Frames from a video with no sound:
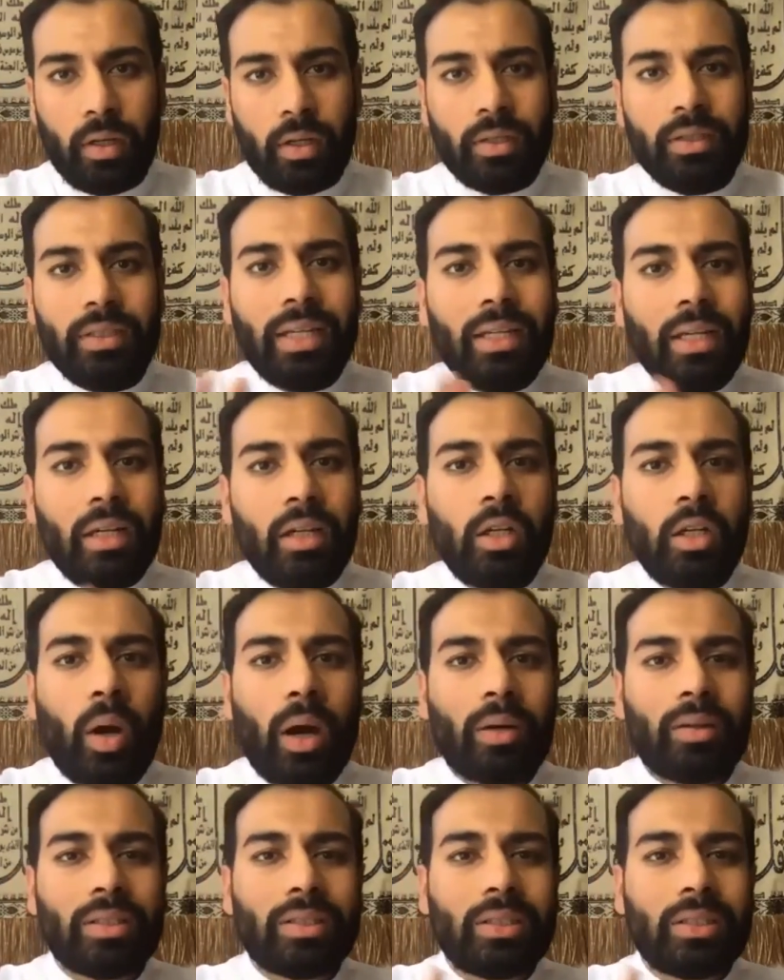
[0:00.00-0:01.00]
They didn't know
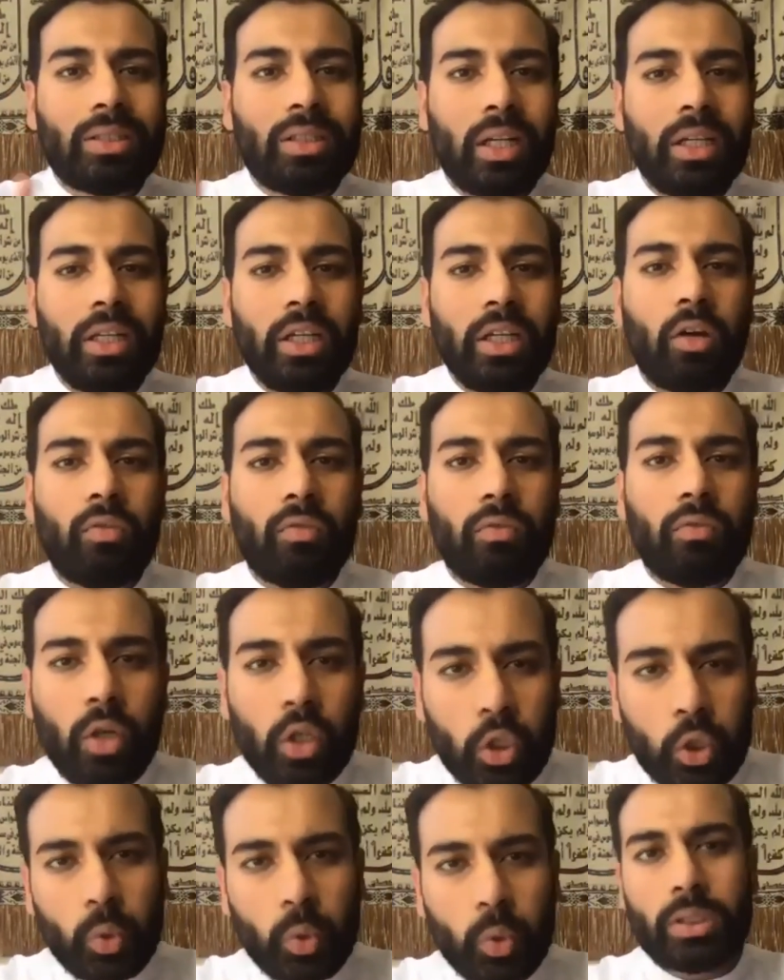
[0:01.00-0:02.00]
how to study a
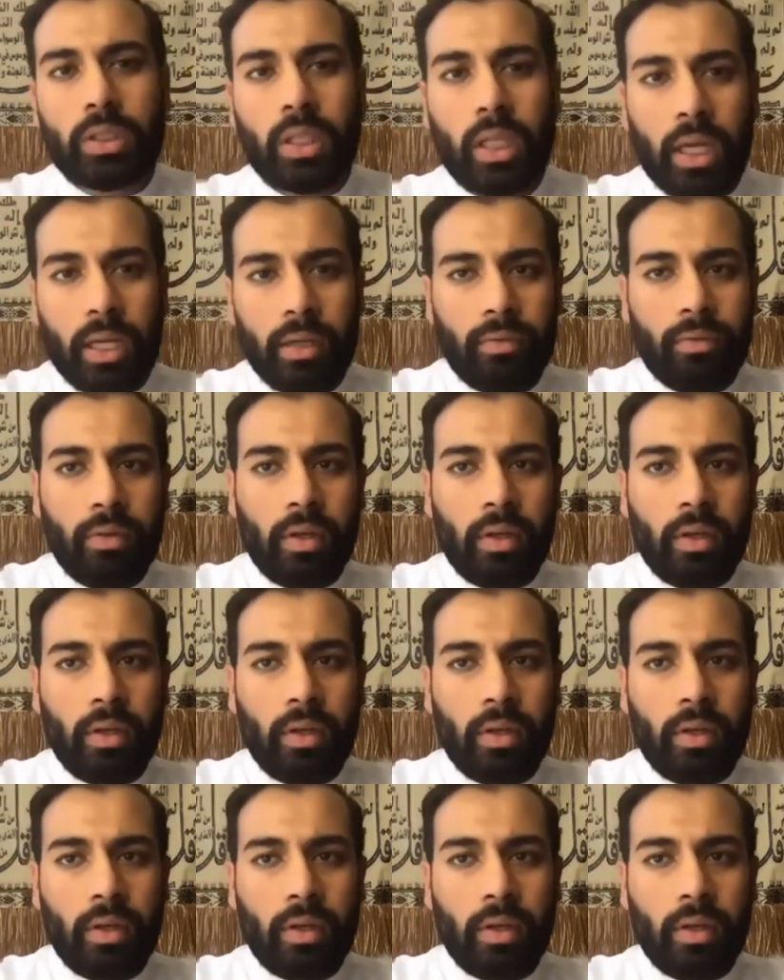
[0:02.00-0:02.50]
virtuous life.